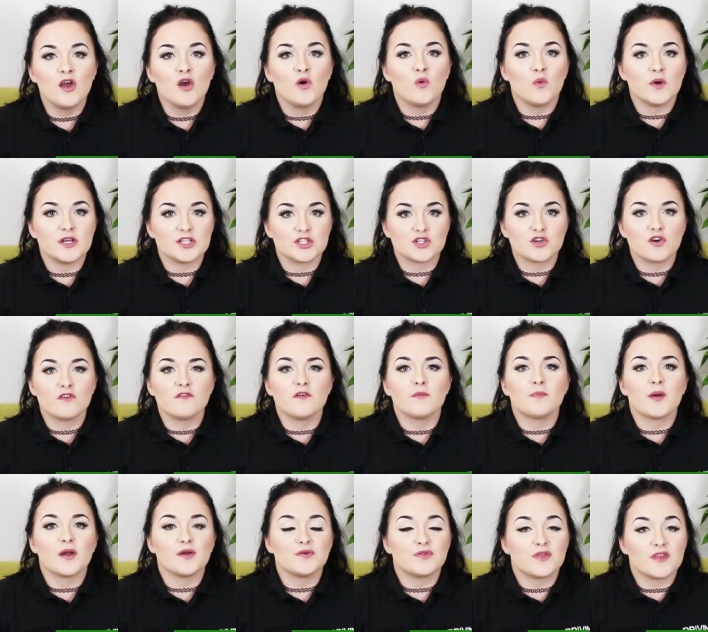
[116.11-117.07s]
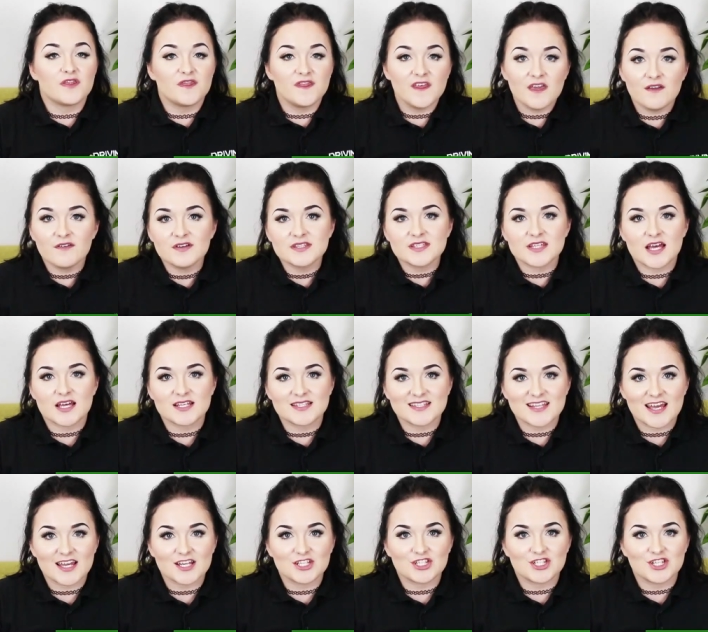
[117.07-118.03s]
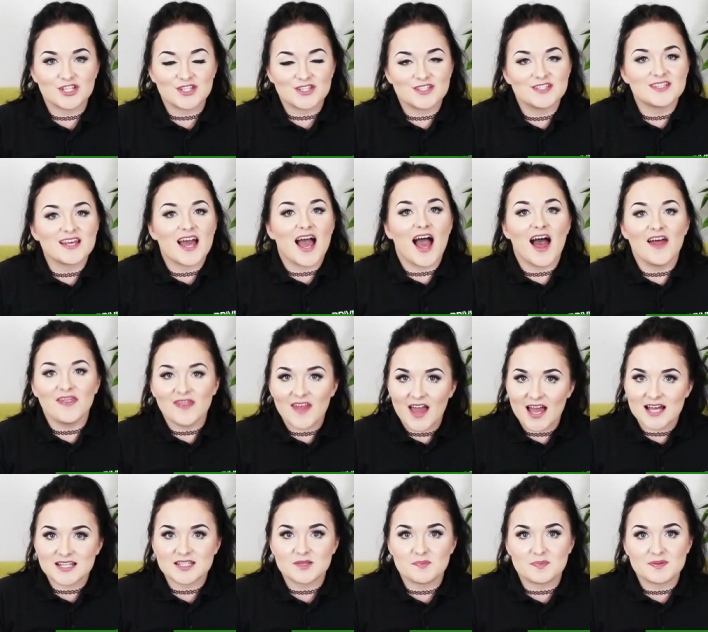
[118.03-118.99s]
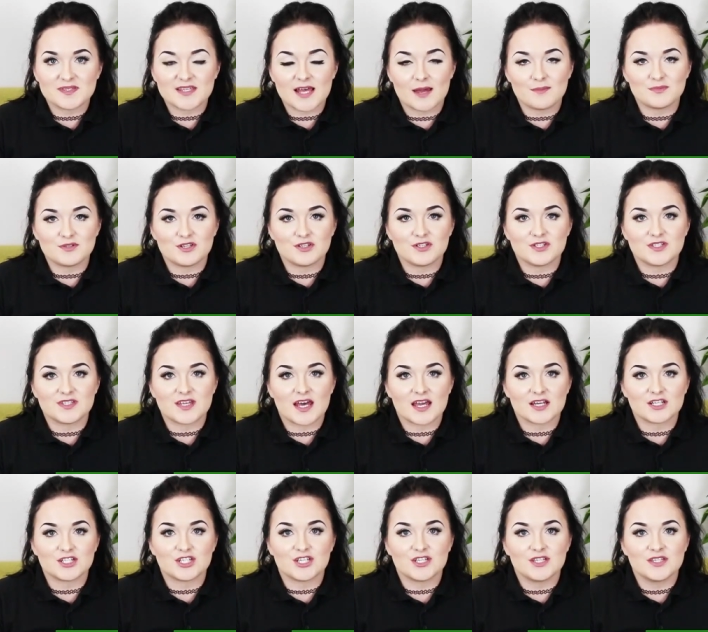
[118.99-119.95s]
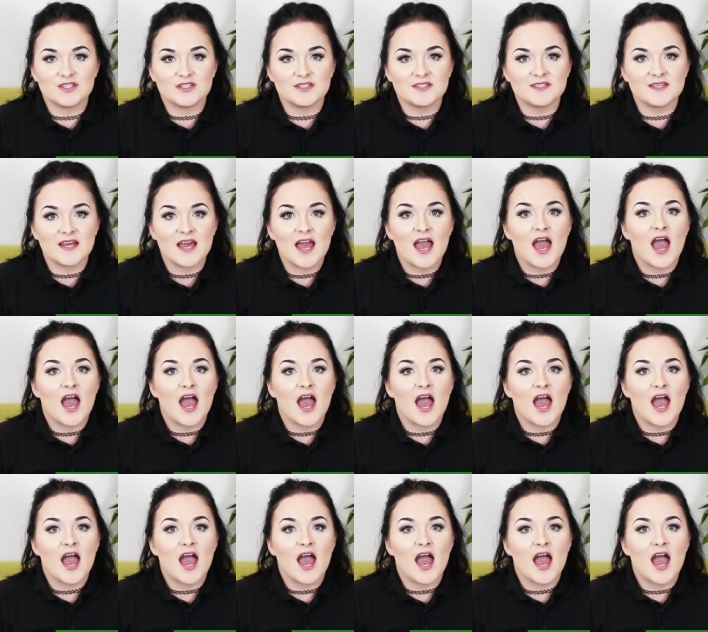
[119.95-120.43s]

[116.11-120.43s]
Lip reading: which cover both the theory test sections and the hazard perception sections.